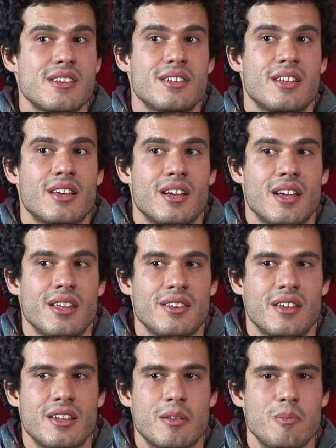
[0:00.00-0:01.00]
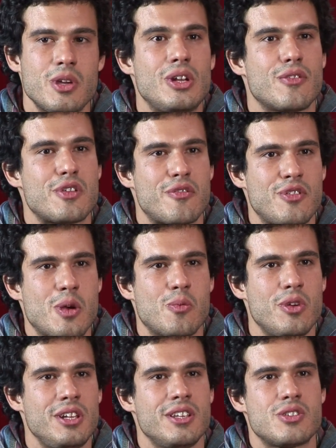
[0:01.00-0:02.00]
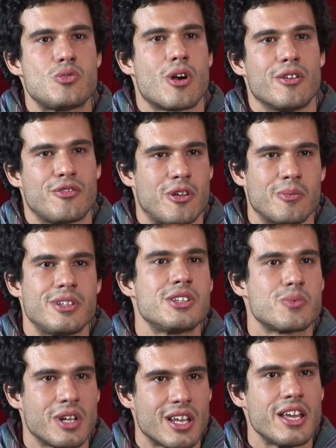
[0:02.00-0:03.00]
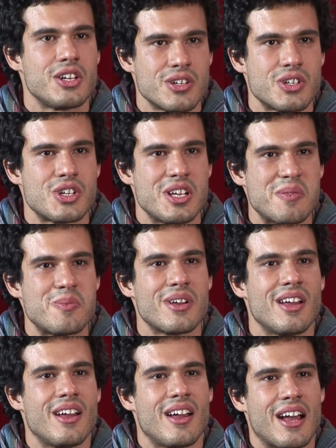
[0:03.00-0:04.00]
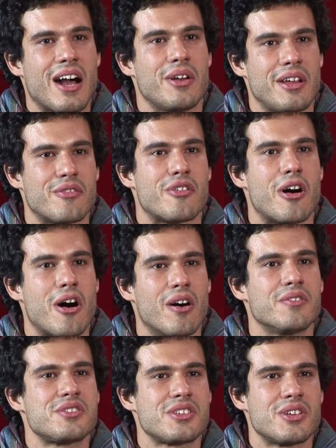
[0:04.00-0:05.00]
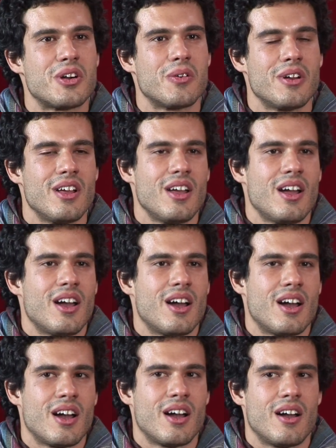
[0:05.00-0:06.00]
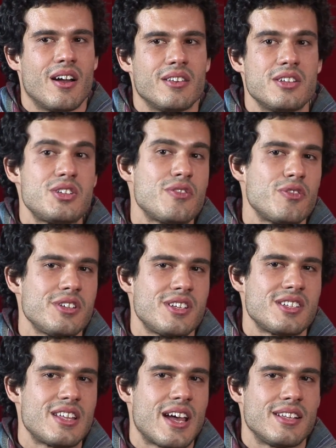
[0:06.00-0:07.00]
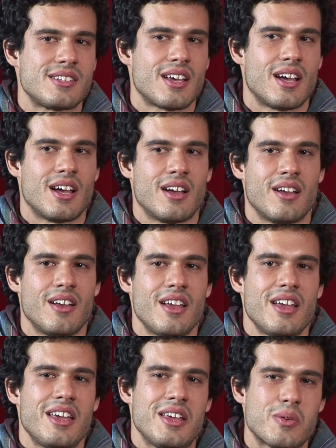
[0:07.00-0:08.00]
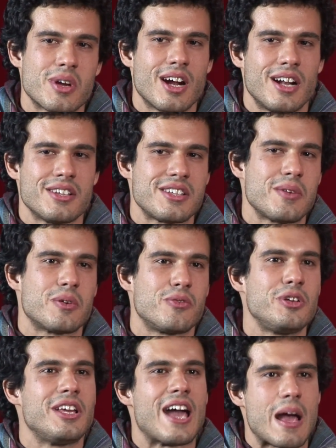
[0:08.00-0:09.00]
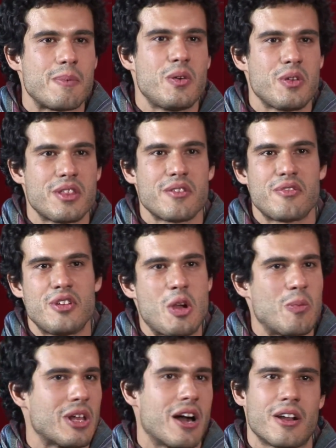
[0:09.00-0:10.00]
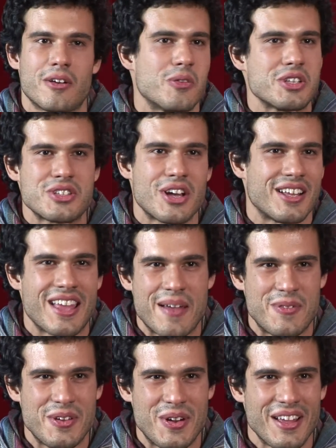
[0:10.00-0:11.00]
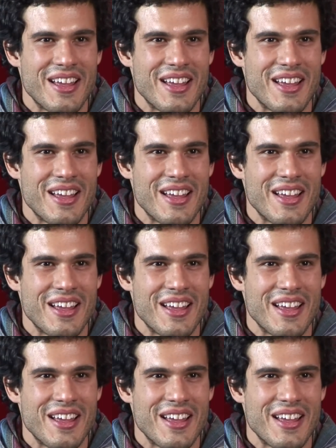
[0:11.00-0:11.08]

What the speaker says: and the beauty of the film really is drawn from this relationship, how it evolves, you know. The difference is that in Gregorians they were really happy with the film. Laura was not happy